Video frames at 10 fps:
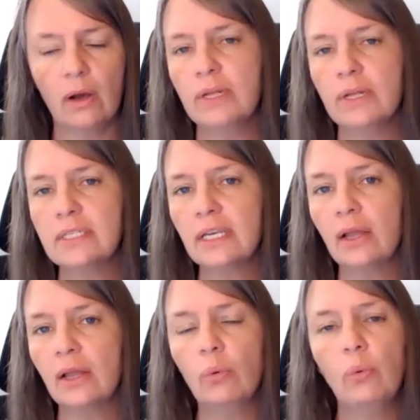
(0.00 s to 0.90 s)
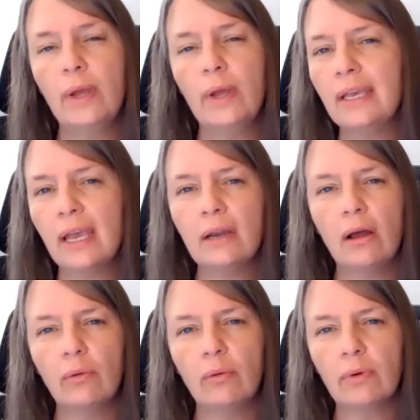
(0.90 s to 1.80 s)
Now, once again, we
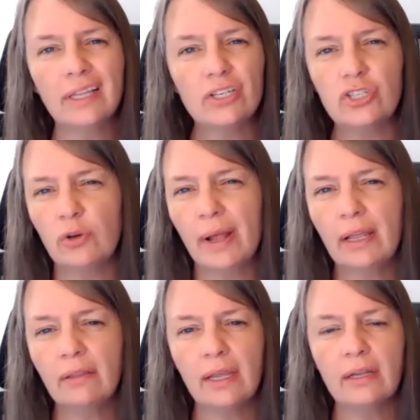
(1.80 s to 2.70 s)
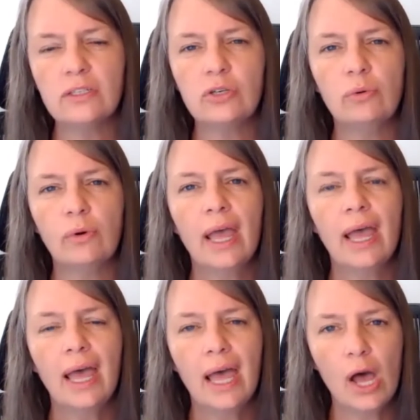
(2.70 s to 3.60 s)
cannot really do anything to
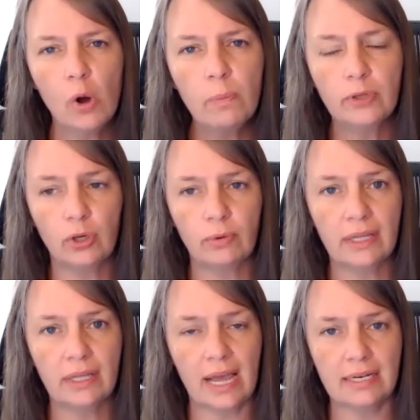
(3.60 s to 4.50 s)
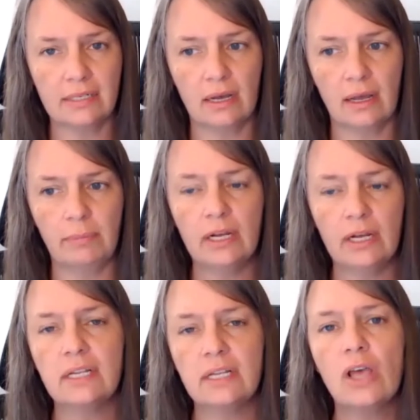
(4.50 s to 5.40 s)
help you get that done
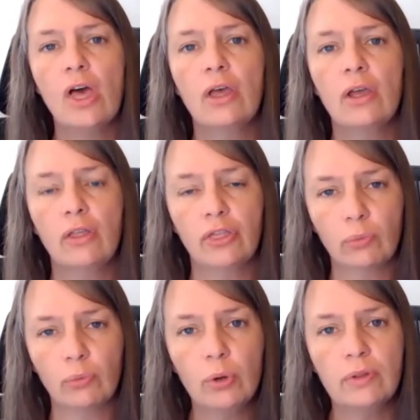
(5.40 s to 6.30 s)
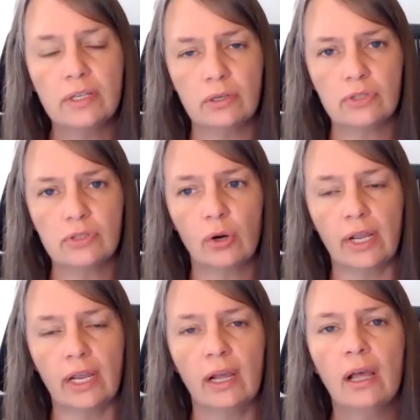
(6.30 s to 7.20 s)
because it's through the Social
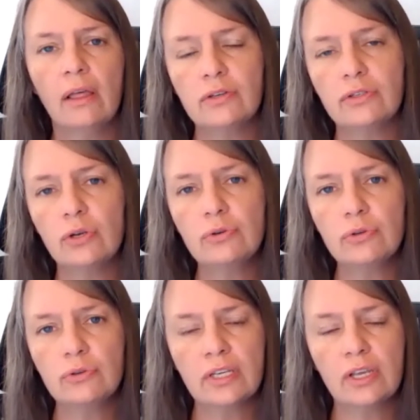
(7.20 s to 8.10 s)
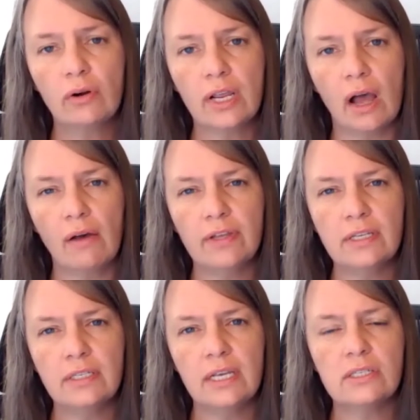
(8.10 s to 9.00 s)
Security. The Social Security
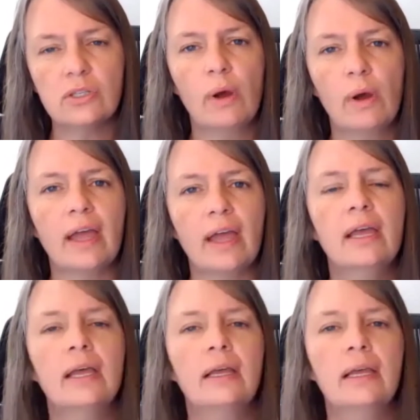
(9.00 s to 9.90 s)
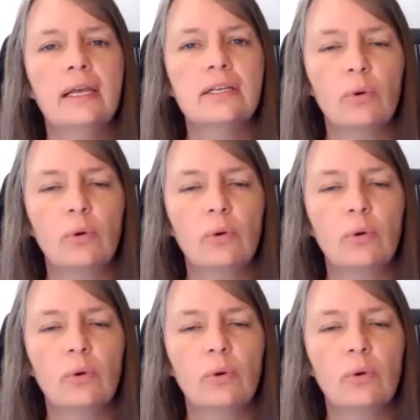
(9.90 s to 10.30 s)
office is the one that is